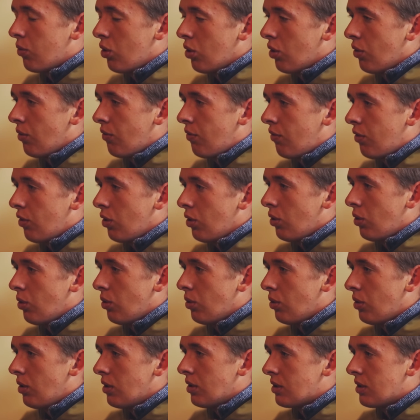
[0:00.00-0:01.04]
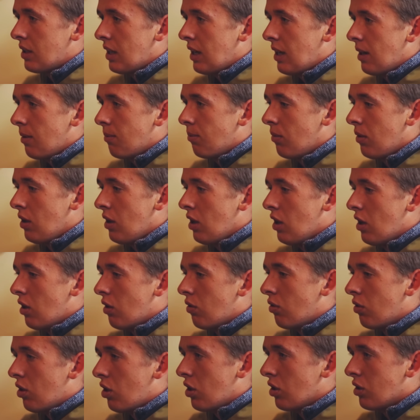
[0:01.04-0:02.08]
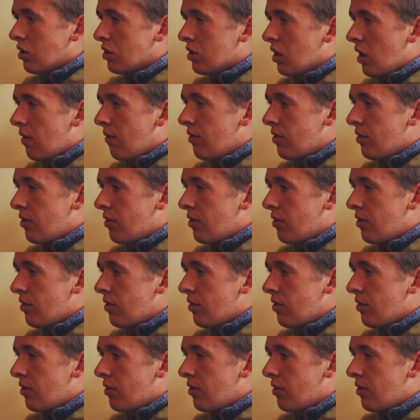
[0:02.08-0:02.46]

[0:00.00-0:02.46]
good food, the same rugs,